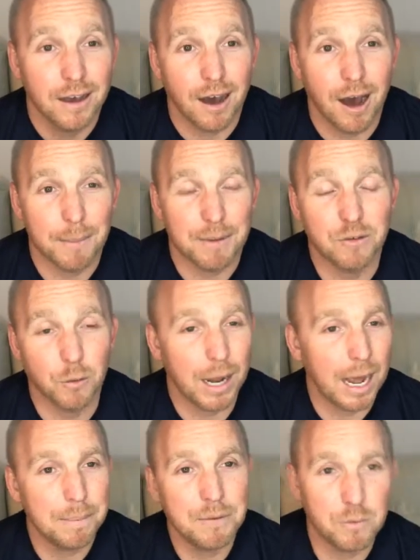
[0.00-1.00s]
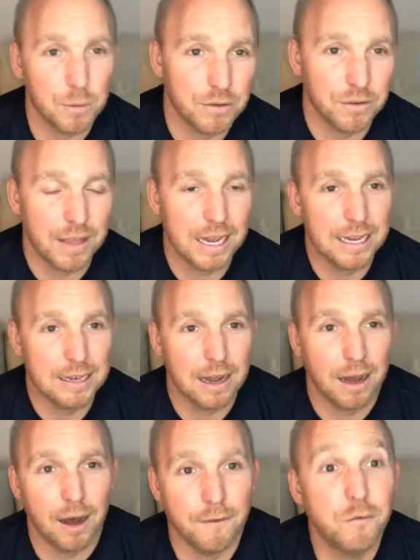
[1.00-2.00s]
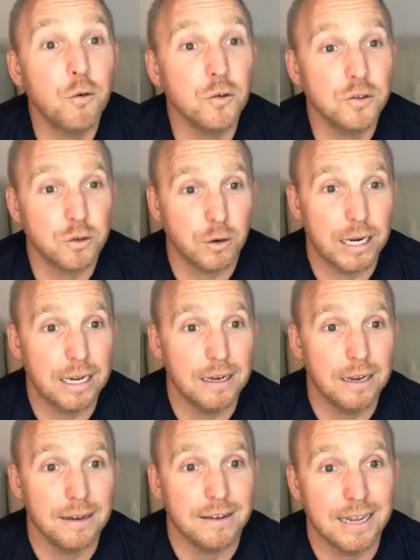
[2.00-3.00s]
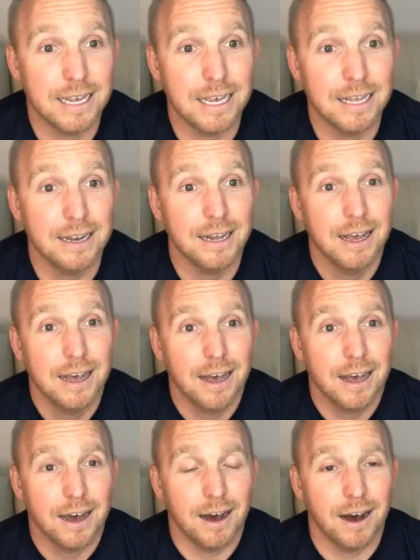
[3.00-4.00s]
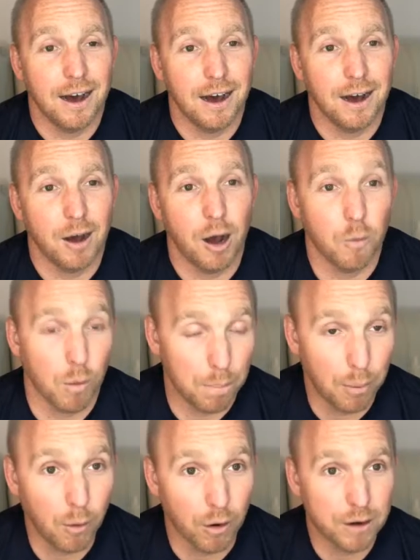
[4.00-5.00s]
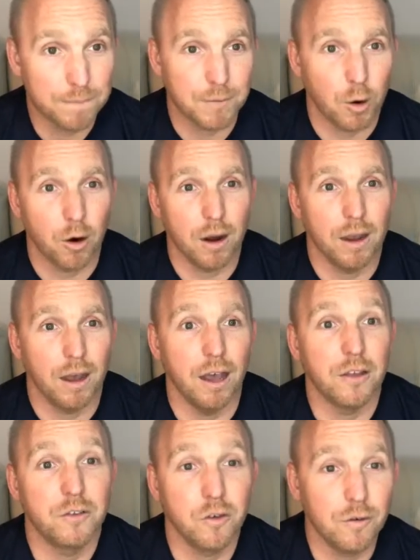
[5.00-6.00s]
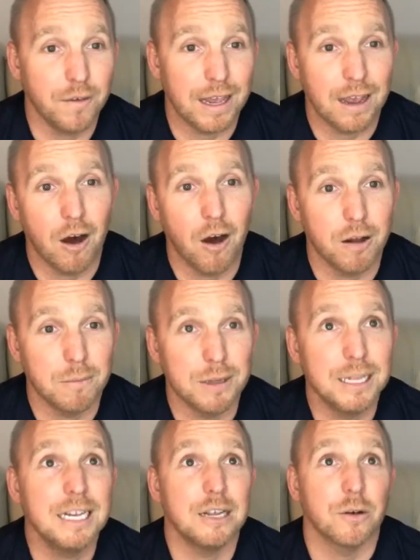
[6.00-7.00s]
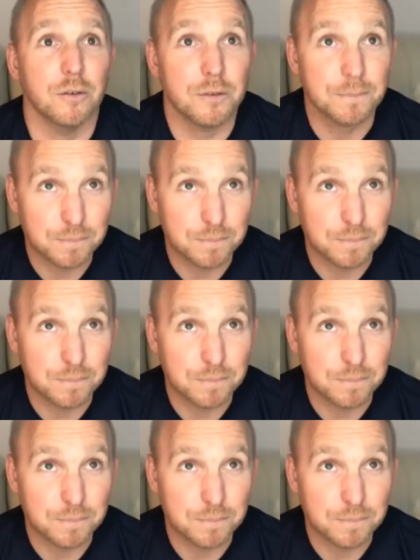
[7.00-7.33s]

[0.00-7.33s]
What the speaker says: And so what happens was they Fullscreen did a report or a survey on millennials